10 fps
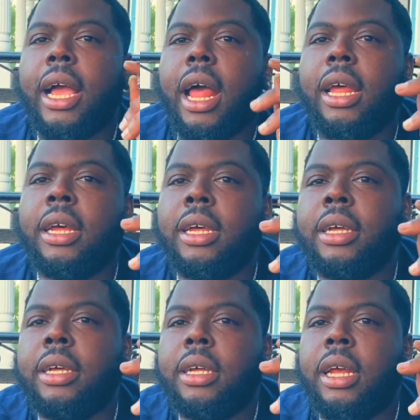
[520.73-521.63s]
I
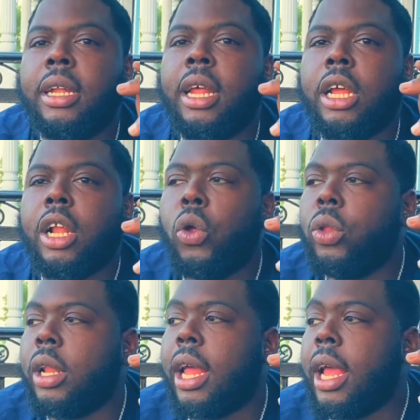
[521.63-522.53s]
got another
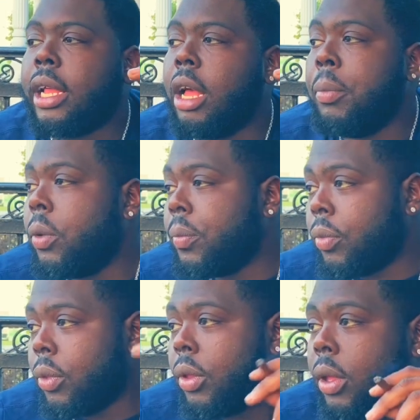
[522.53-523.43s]
clothing line coming
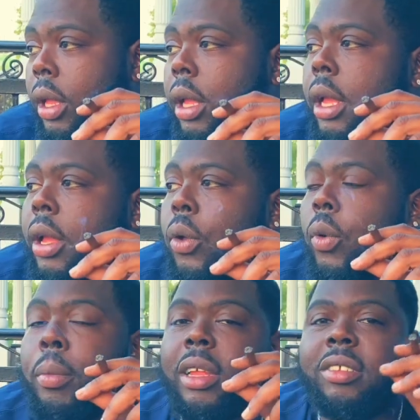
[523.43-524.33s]

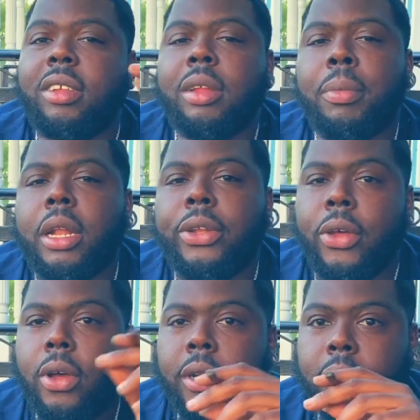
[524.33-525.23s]
with my son and my
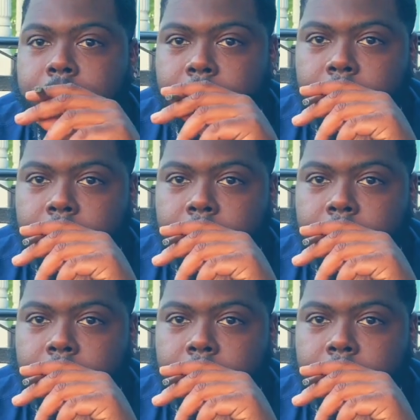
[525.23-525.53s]
daughter.